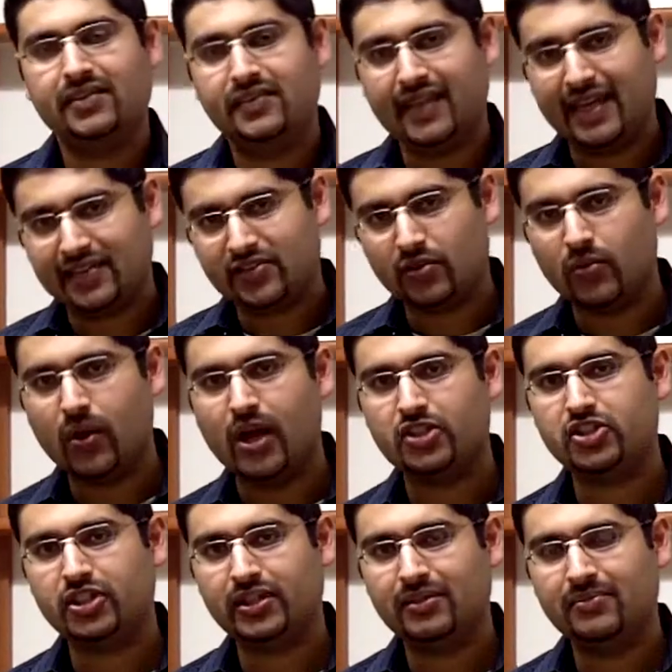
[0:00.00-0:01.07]
Thanks for
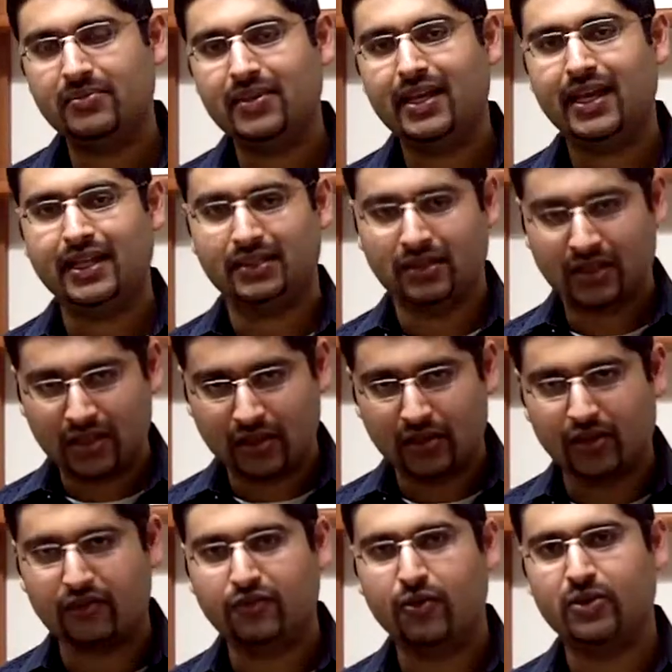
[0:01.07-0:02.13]
watching and
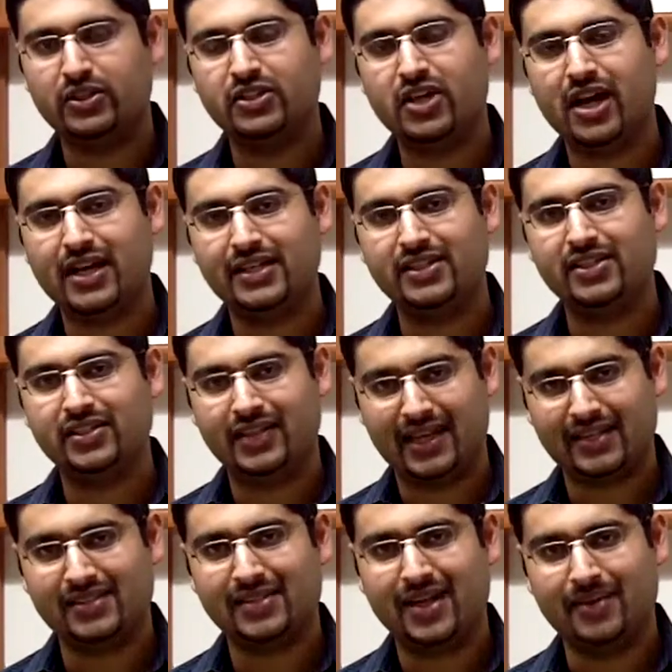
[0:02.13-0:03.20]
look forward to talking to you
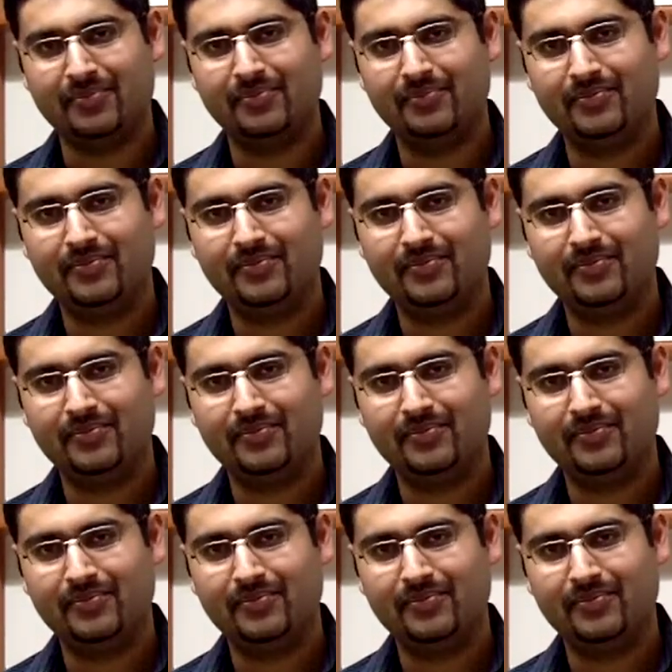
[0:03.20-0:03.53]
next time.